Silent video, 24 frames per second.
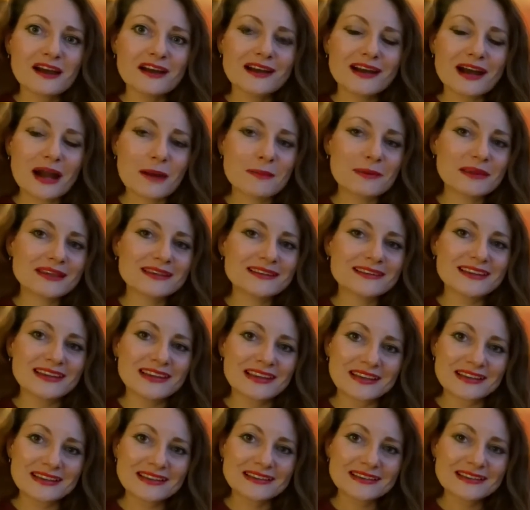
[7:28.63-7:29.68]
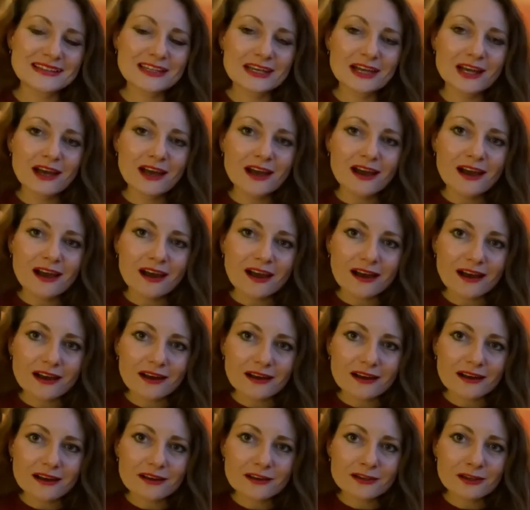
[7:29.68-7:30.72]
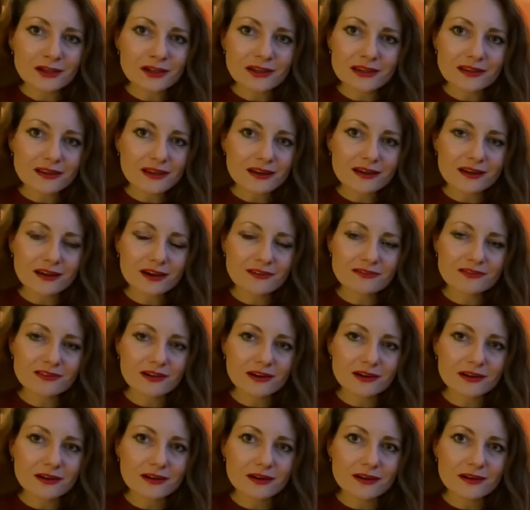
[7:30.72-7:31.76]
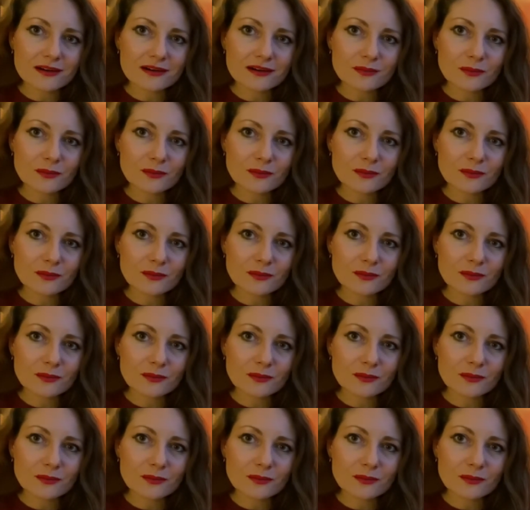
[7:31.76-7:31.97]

I mean, look at that cover.